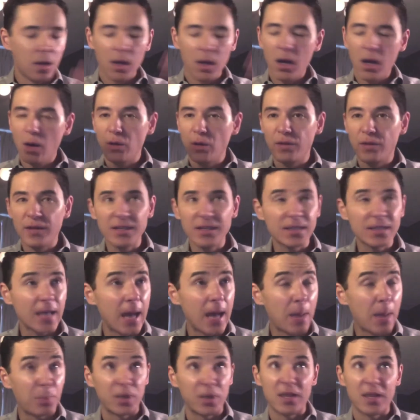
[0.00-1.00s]
oh, this
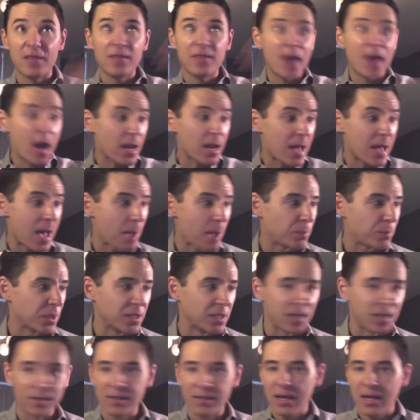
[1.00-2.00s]
happened and that
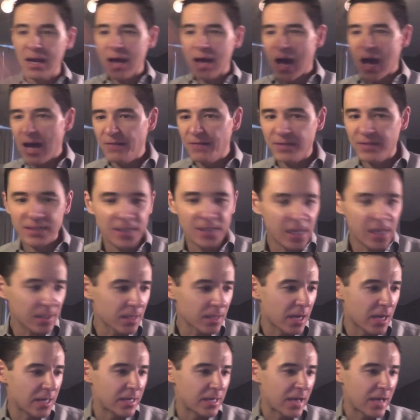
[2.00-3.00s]
happened, and I have a
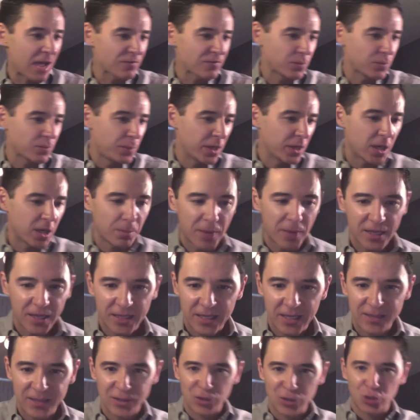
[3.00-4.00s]
deadline and I have to pick up my
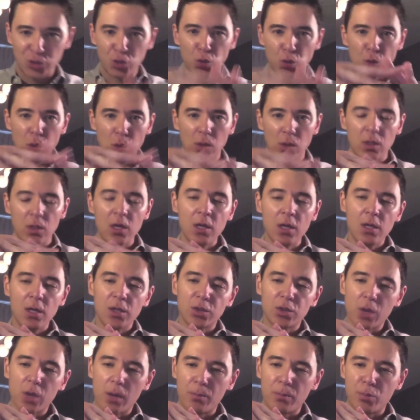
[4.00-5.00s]
kids at school.
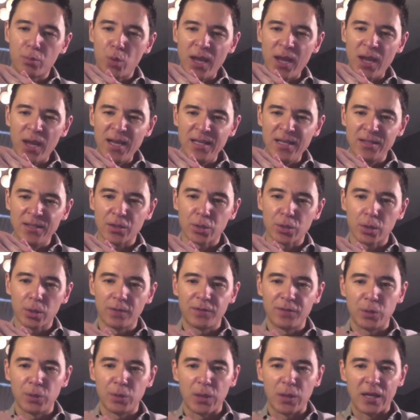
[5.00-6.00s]
So our brains are sort
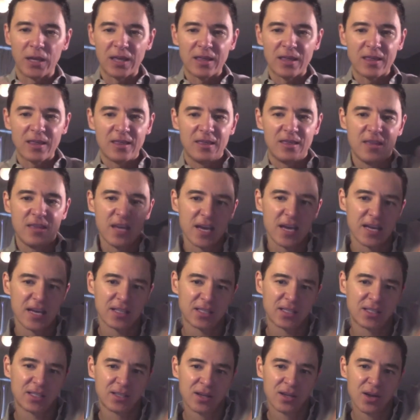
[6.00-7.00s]
of doing
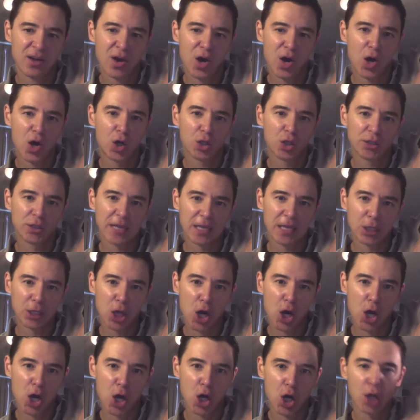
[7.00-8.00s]
this yes. all day
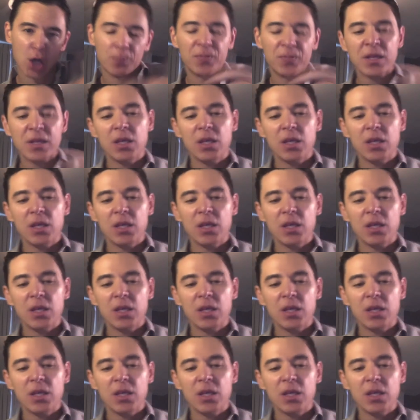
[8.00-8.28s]
long.